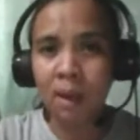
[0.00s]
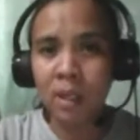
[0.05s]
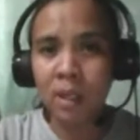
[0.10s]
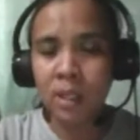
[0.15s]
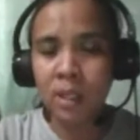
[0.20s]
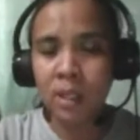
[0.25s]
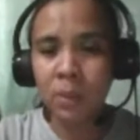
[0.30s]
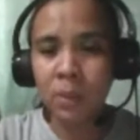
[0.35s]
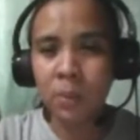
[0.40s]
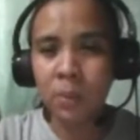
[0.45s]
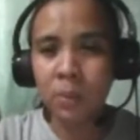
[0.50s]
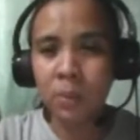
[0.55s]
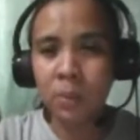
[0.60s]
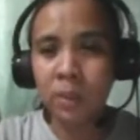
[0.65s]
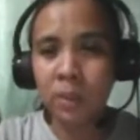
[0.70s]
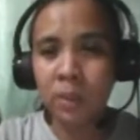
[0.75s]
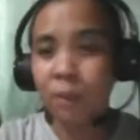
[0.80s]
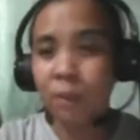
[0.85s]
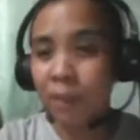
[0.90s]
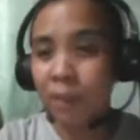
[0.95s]
So
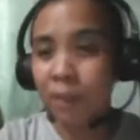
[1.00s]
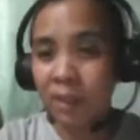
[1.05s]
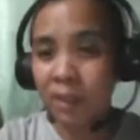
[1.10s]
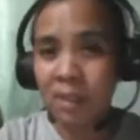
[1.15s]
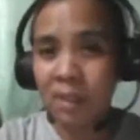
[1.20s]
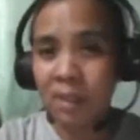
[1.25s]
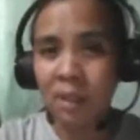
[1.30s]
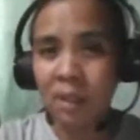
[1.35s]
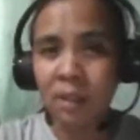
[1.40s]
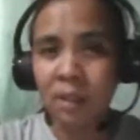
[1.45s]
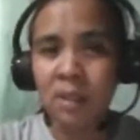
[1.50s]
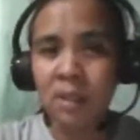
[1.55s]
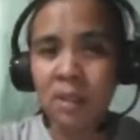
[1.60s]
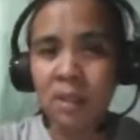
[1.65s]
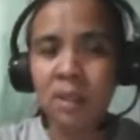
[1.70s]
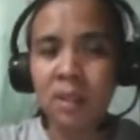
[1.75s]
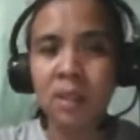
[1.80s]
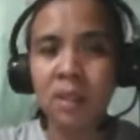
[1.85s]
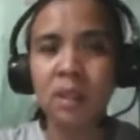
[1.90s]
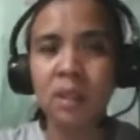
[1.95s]
the effect is not
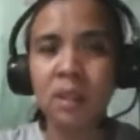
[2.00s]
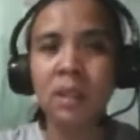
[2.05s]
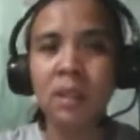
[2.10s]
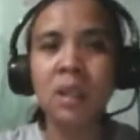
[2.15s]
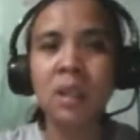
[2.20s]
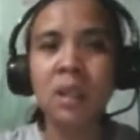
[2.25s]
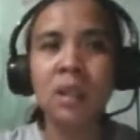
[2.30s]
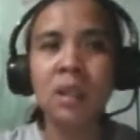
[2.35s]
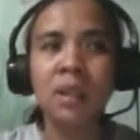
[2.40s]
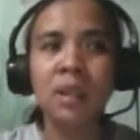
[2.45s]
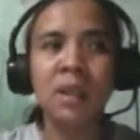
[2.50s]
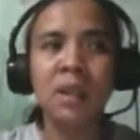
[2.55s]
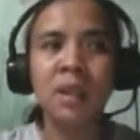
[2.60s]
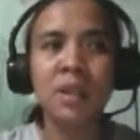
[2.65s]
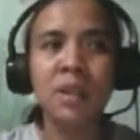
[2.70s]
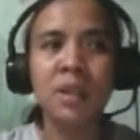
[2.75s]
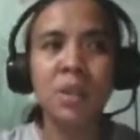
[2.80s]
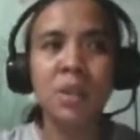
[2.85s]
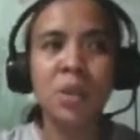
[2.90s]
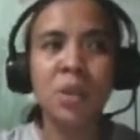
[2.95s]
considered.
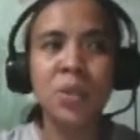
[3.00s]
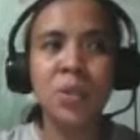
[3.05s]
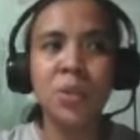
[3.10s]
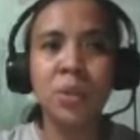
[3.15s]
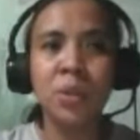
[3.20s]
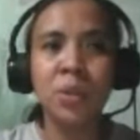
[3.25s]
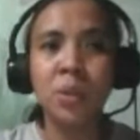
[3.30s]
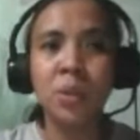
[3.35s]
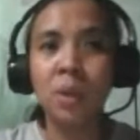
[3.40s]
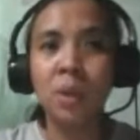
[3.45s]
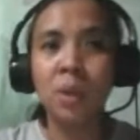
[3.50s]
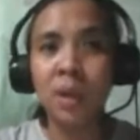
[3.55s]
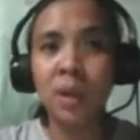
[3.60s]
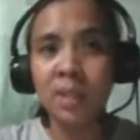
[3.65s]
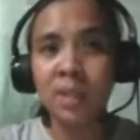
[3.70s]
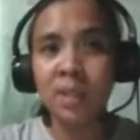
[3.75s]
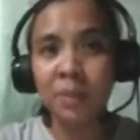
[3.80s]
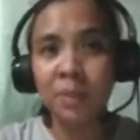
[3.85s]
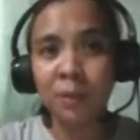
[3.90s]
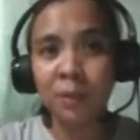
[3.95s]
There's also no
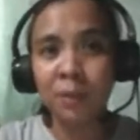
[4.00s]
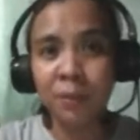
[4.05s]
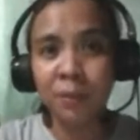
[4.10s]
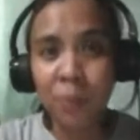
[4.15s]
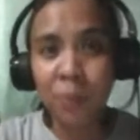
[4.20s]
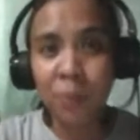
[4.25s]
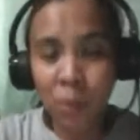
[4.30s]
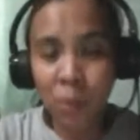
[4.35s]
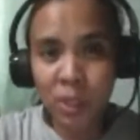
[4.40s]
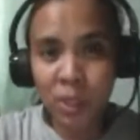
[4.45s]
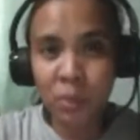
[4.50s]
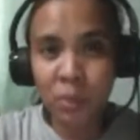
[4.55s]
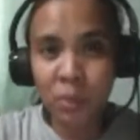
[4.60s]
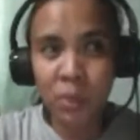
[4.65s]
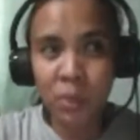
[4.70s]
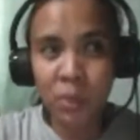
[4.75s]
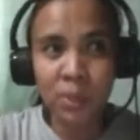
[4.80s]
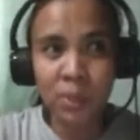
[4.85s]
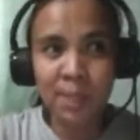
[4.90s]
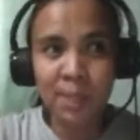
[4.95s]
concept of noise,
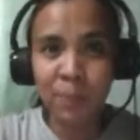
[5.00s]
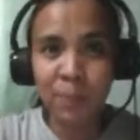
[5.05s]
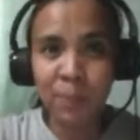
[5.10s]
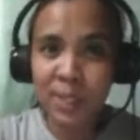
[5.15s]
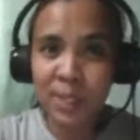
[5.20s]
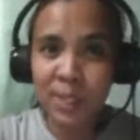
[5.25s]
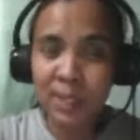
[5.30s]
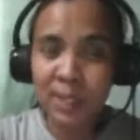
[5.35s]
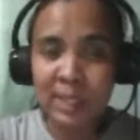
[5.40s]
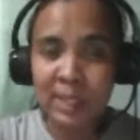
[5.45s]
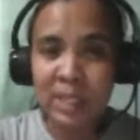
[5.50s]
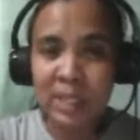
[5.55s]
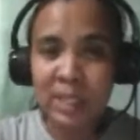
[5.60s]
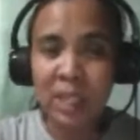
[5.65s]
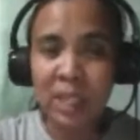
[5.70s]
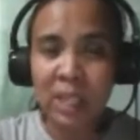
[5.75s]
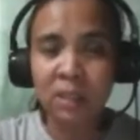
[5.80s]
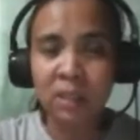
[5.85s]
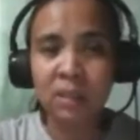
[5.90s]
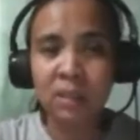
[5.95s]
which was present in
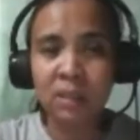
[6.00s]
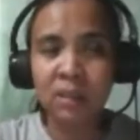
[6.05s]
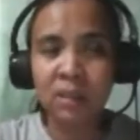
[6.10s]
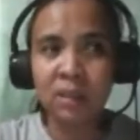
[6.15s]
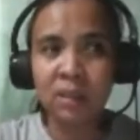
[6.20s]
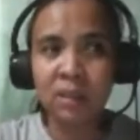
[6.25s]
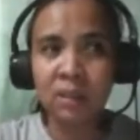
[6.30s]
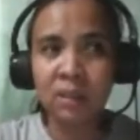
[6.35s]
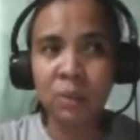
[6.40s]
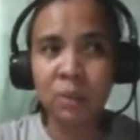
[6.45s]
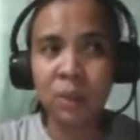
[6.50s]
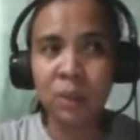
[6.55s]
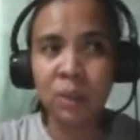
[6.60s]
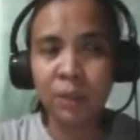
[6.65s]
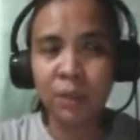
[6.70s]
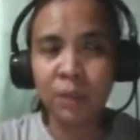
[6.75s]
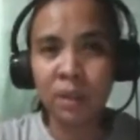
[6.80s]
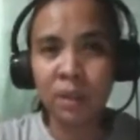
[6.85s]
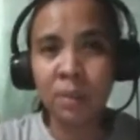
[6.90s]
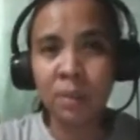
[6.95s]

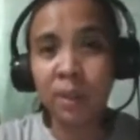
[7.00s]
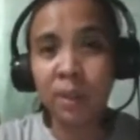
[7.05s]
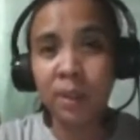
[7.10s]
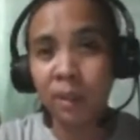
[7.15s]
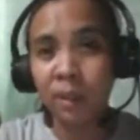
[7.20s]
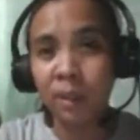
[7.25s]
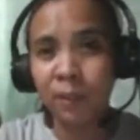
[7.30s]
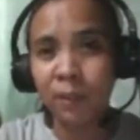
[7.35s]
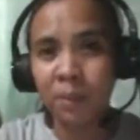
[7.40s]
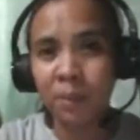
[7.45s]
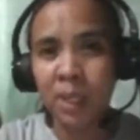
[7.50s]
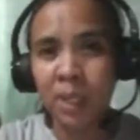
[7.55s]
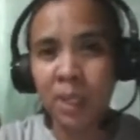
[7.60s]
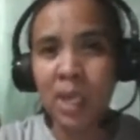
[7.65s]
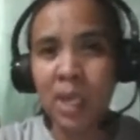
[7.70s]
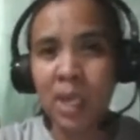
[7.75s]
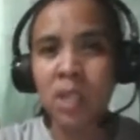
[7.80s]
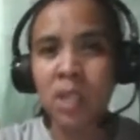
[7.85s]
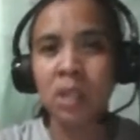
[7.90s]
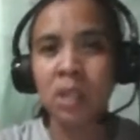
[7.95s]
Shannon-Weaver model of
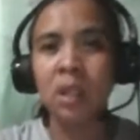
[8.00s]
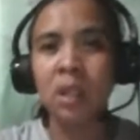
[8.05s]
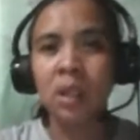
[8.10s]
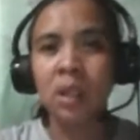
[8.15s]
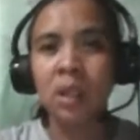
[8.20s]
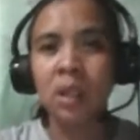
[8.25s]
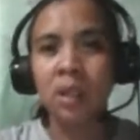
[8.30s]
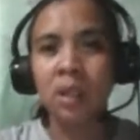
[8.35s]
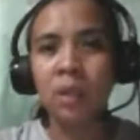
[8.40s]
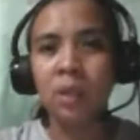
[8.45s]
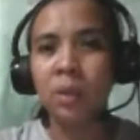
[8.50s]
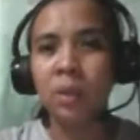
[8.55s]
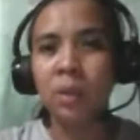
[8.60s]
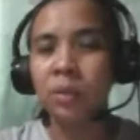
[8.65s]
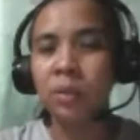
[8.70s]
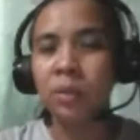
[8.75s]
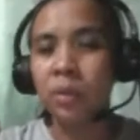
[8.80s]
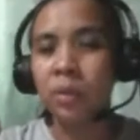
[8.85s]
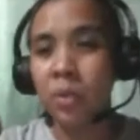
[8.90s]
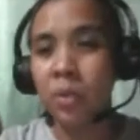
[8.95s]
communication.
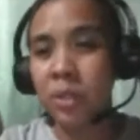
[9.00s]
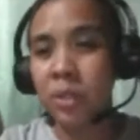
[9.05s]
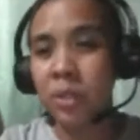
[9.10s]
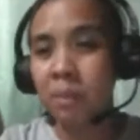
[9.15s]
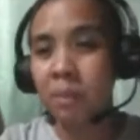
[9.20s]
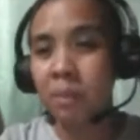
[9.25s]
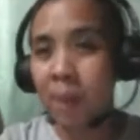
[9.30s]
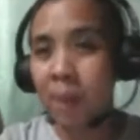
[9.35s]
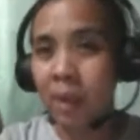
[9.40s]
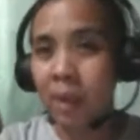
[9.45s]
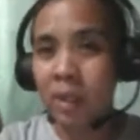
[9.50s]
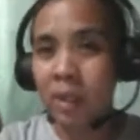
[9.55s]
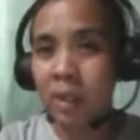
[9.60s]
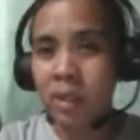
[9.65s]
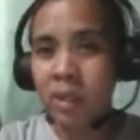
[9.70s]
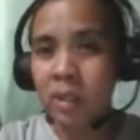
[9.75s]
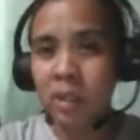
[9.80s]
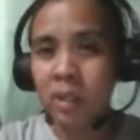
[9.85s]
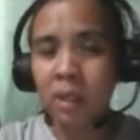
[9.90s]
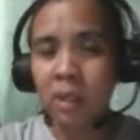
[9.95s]
Those
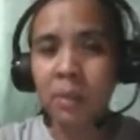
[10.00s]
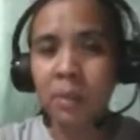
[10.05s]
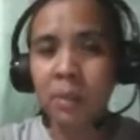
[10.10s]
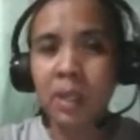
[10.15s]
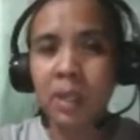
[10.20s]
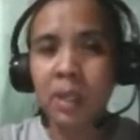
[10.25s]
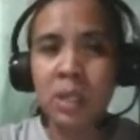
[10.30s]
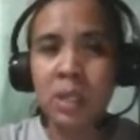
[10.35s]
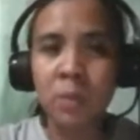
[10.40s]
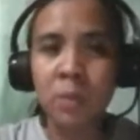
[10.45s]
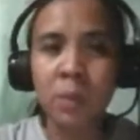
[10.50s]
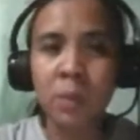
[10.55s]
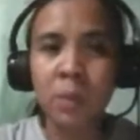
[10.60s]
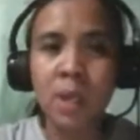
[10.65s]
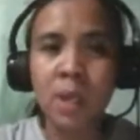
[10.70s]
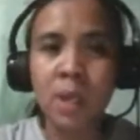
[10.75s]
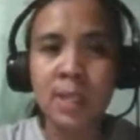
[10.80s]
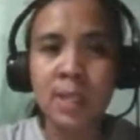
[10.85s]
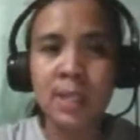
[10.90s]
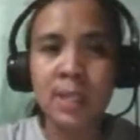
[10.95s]
barriers in the communication
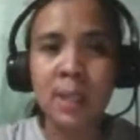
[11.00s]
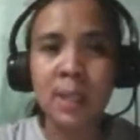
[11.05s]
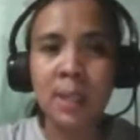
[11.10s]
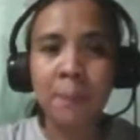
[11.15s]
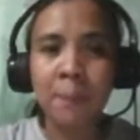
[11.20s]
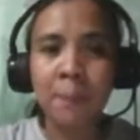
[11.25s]
process.